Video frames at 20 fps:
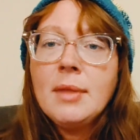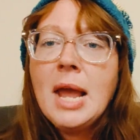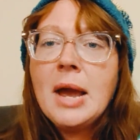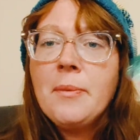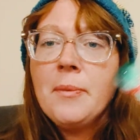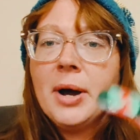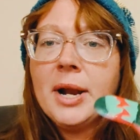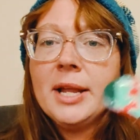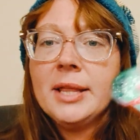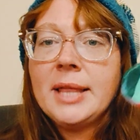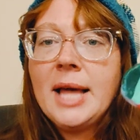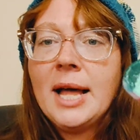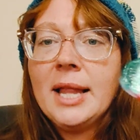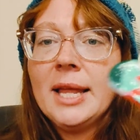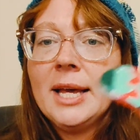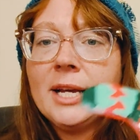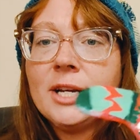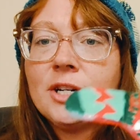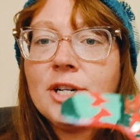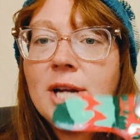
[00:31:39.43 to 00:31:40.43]
I wanted that
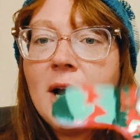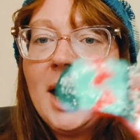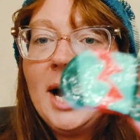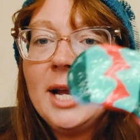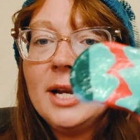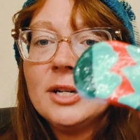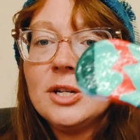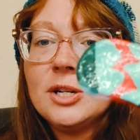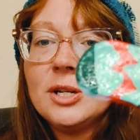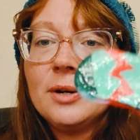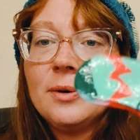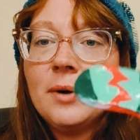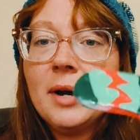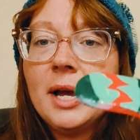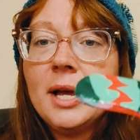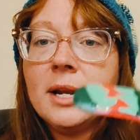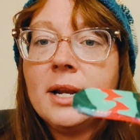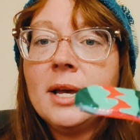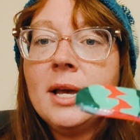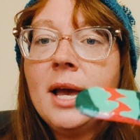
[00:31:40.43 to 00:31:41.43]
like shine to
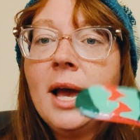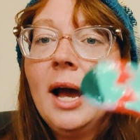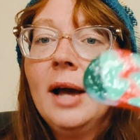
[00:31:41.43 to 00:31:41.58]
it.